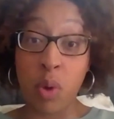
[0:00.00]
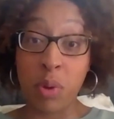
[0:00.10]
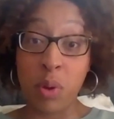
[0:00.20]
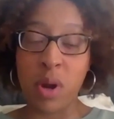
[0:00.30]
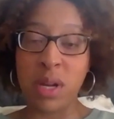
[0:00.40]
What
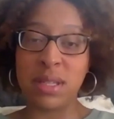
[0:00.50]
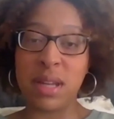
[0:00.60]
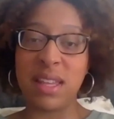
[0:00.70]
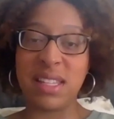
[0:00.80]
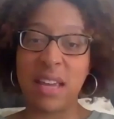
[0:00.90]
we want is
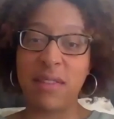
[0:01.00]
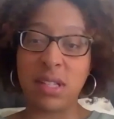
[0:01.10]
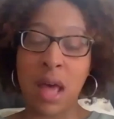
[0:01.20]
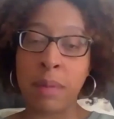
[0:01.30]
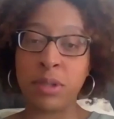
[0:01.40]
not the
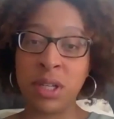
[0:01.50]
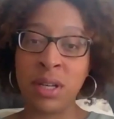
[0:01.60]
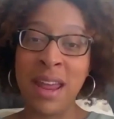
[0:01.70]
safest option,